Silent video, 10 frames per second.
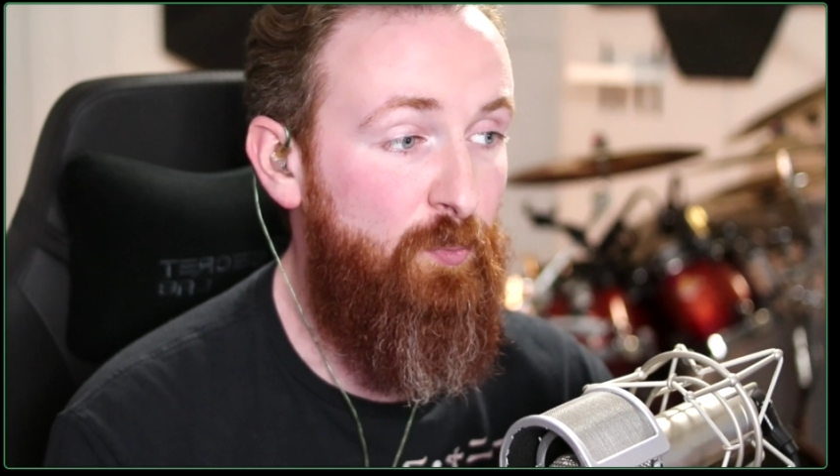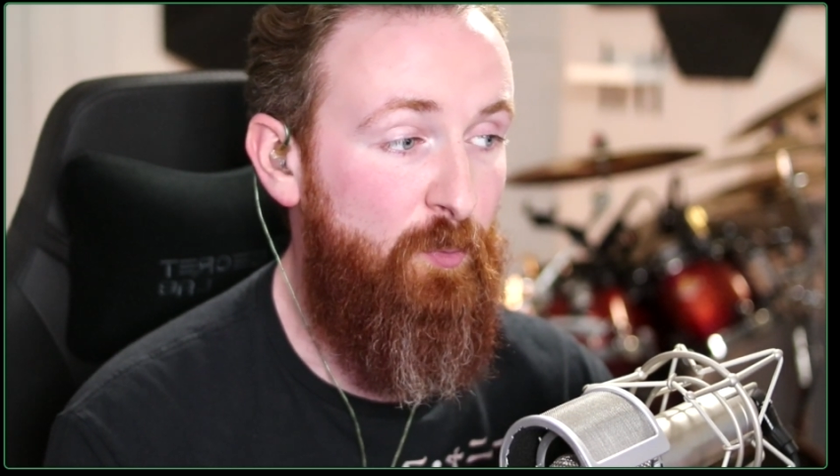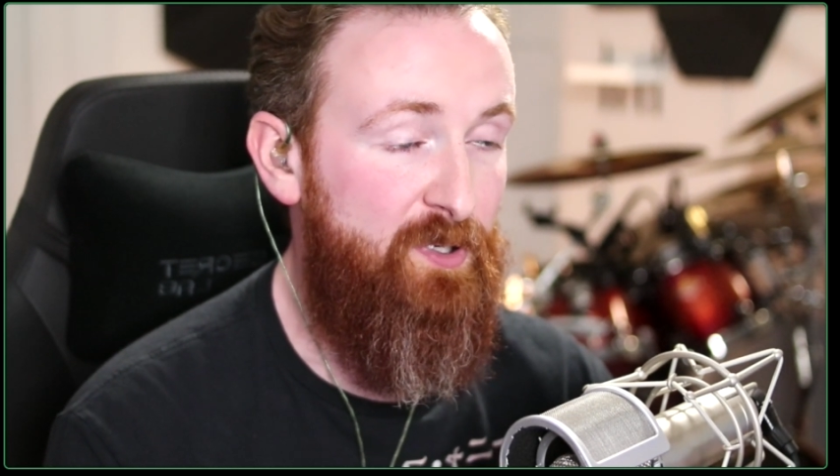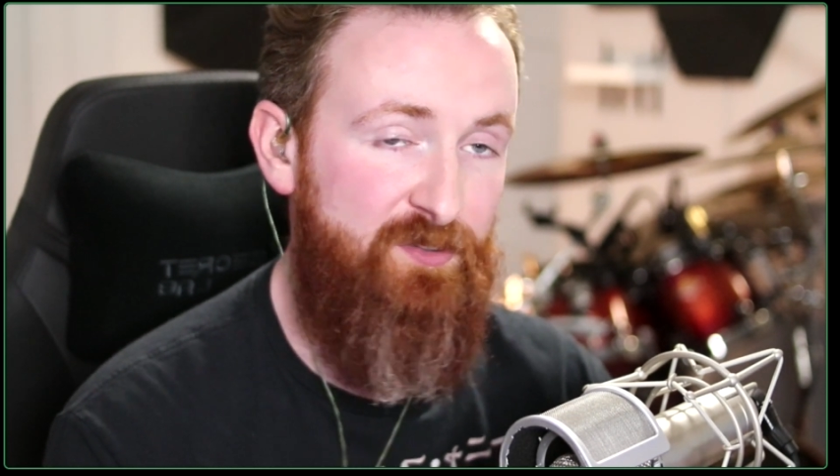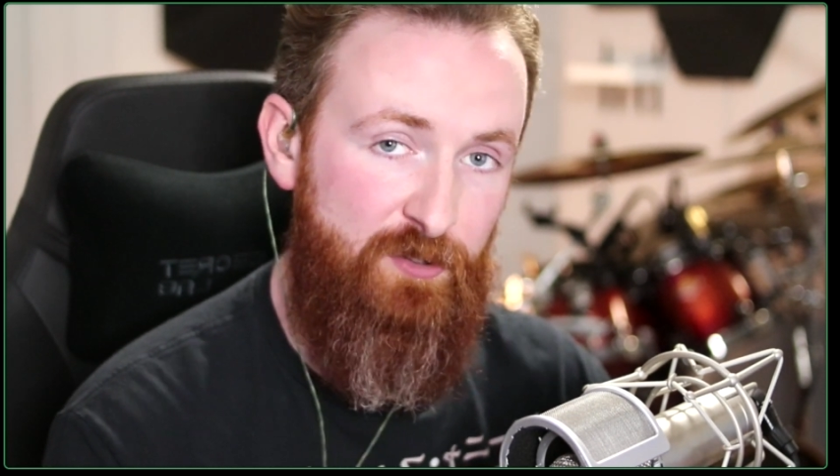We
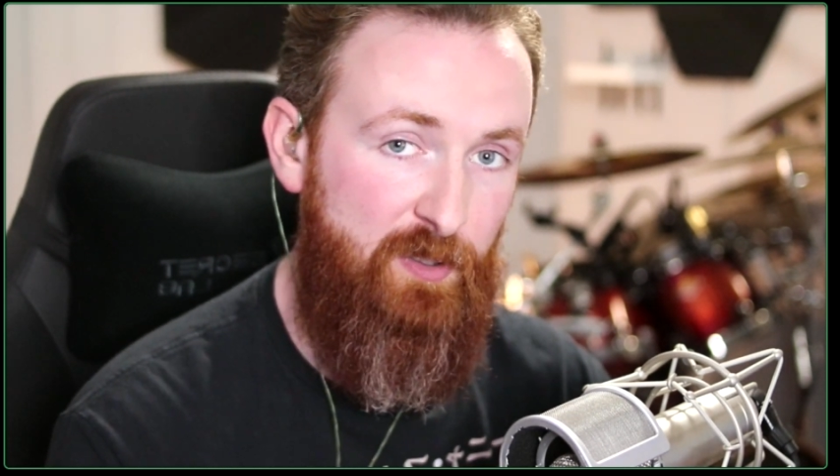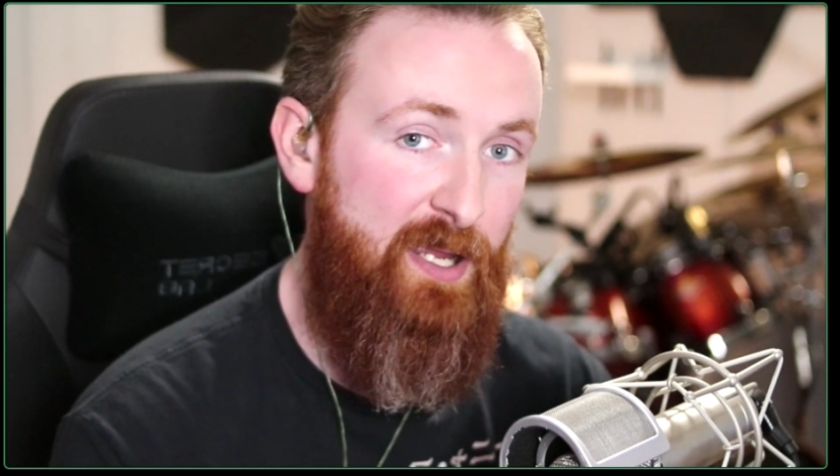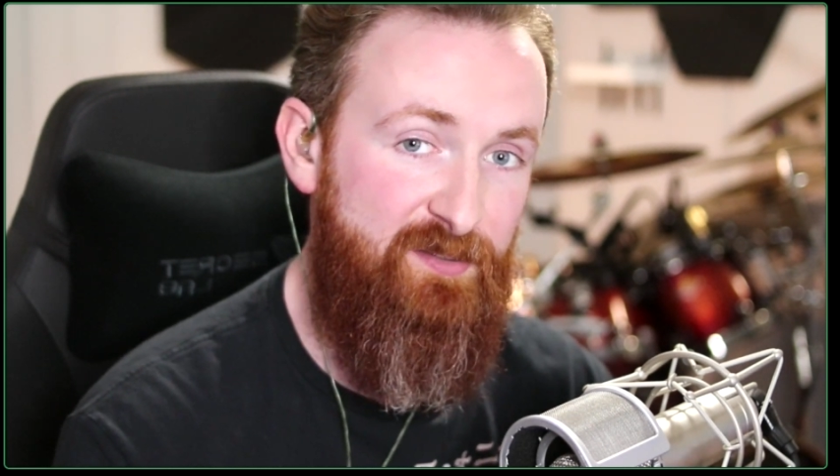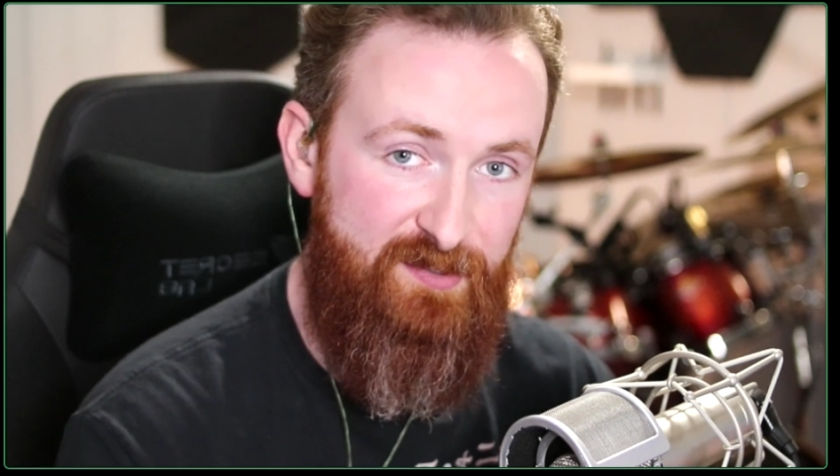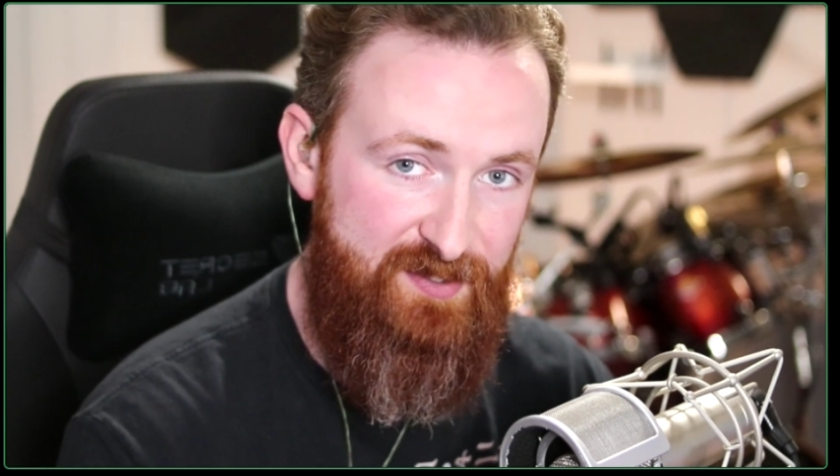want to see you
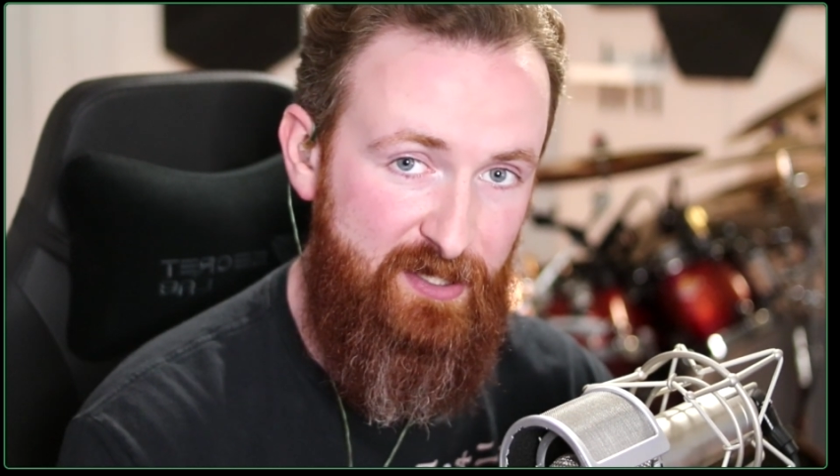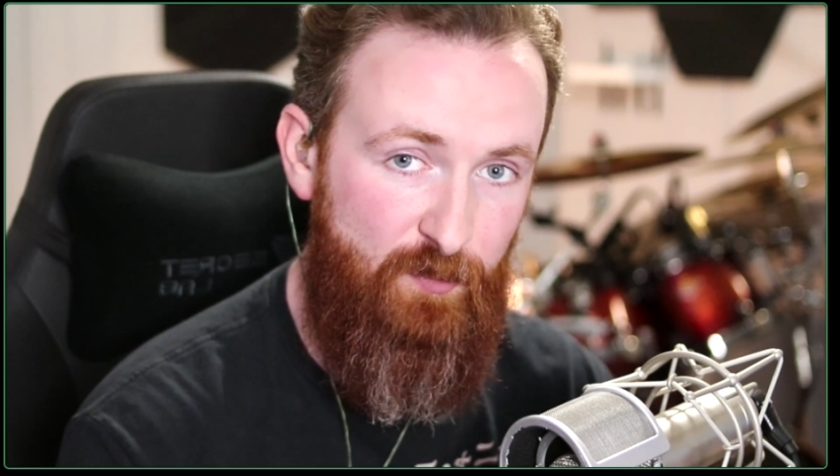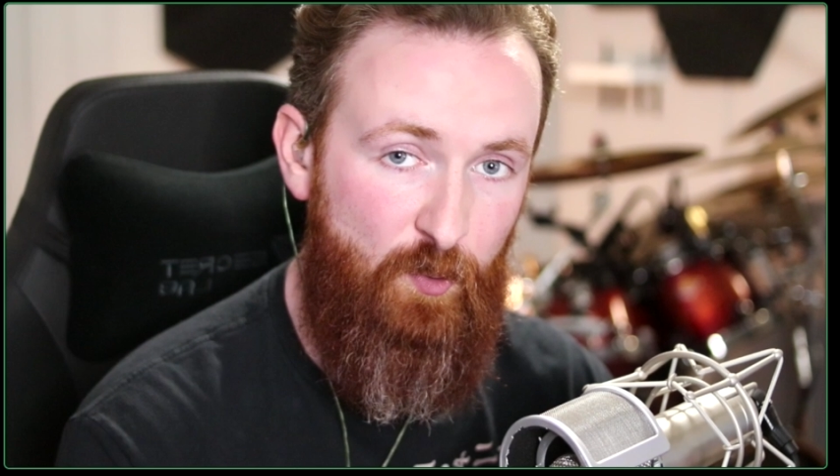guys succeed.